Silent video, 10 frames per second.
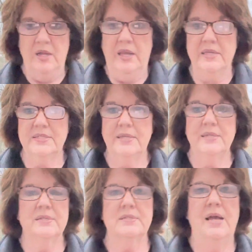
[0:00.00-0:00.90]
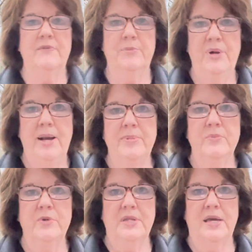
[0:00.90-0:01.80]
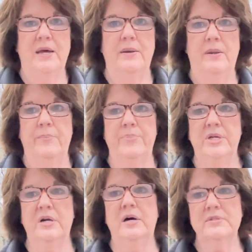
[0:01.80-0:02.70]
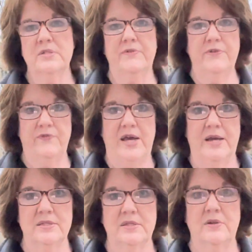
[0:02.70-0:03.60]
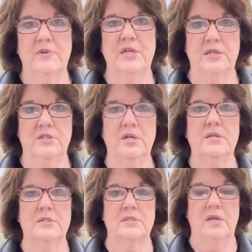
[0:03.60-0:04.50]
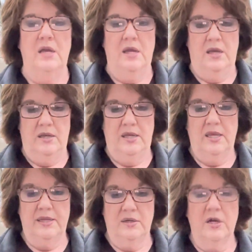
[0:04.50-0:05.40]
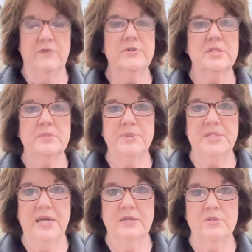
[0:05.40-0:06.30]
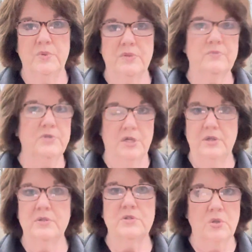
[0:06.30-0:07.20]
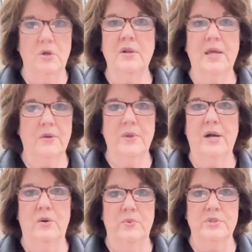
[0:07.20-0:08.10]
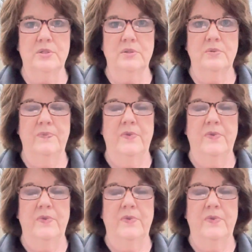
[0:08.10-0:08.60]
He said he doesn't have a problem with that because of the fact that he does he covers his potatoes with dirt and soil like we all would do,